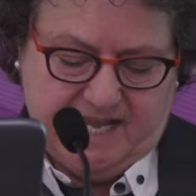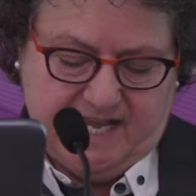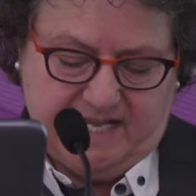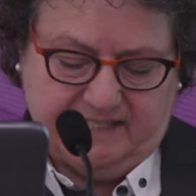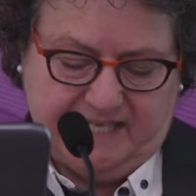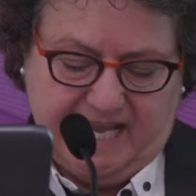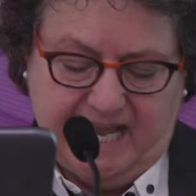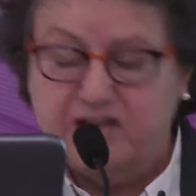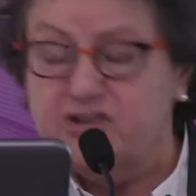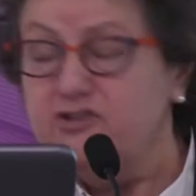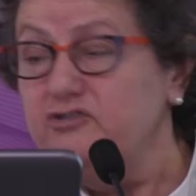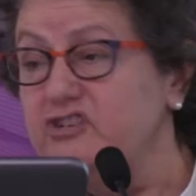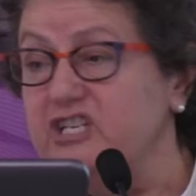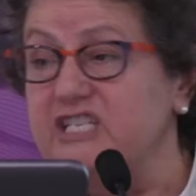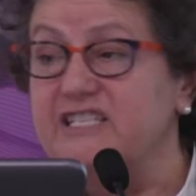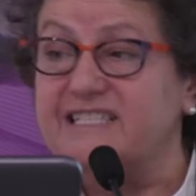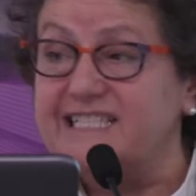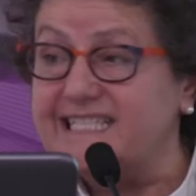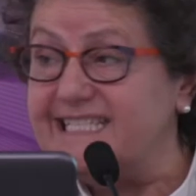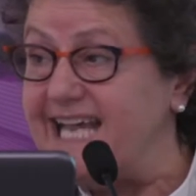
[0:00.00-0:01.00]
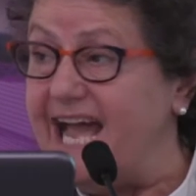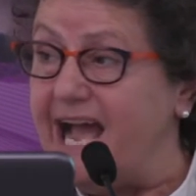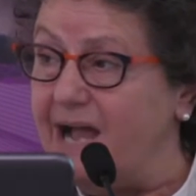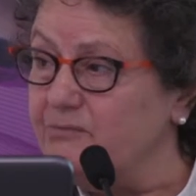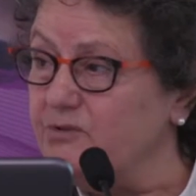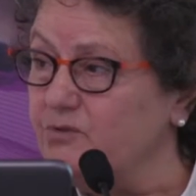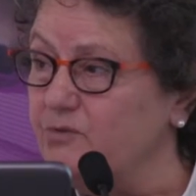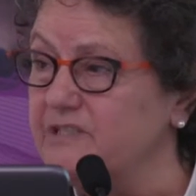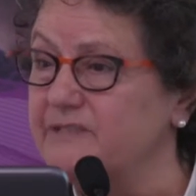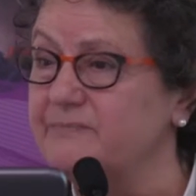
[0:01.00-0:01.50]
And can you just
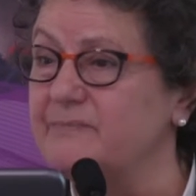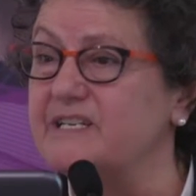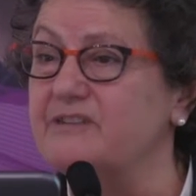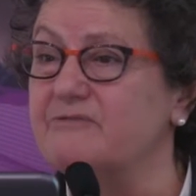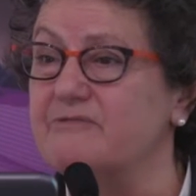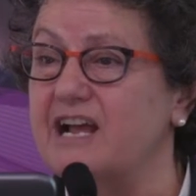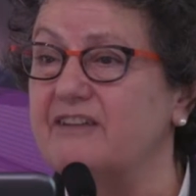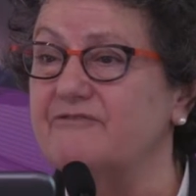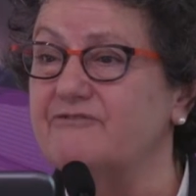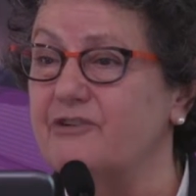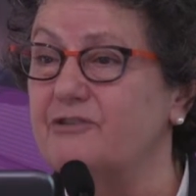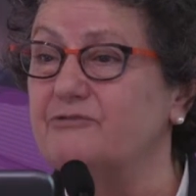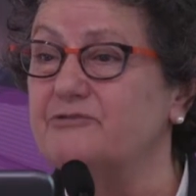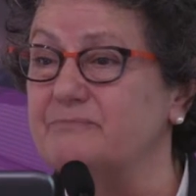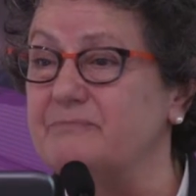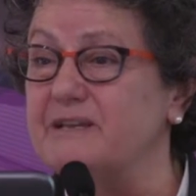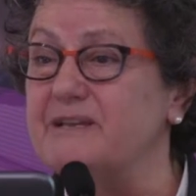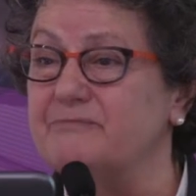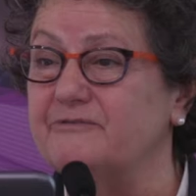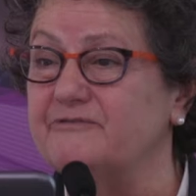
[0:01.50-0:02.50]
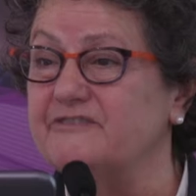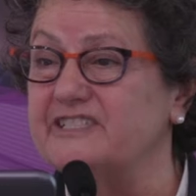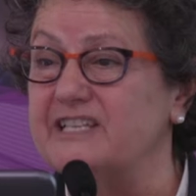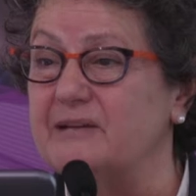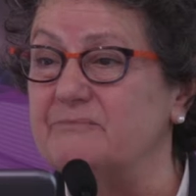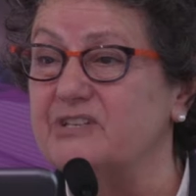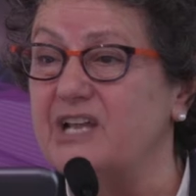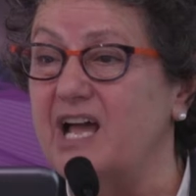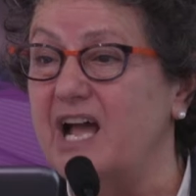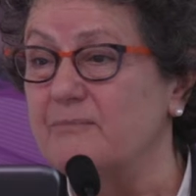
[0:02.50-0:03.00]
adapt what's been around for older people for
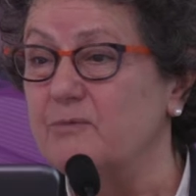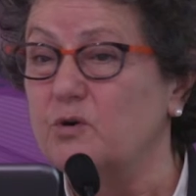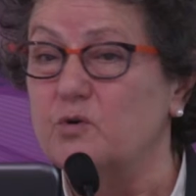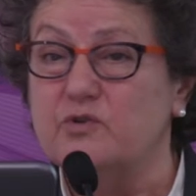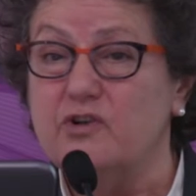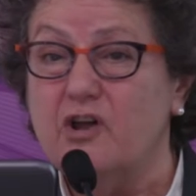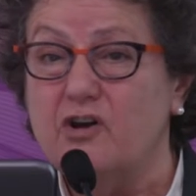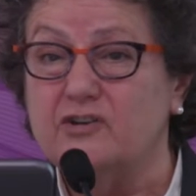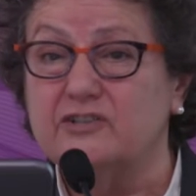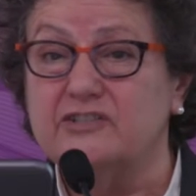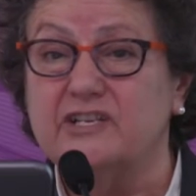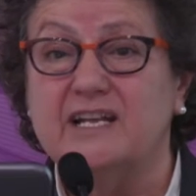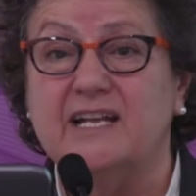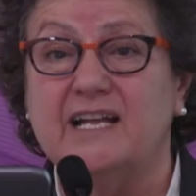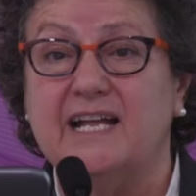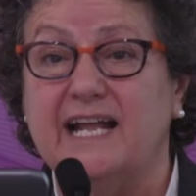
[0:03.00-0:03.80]
some time or not?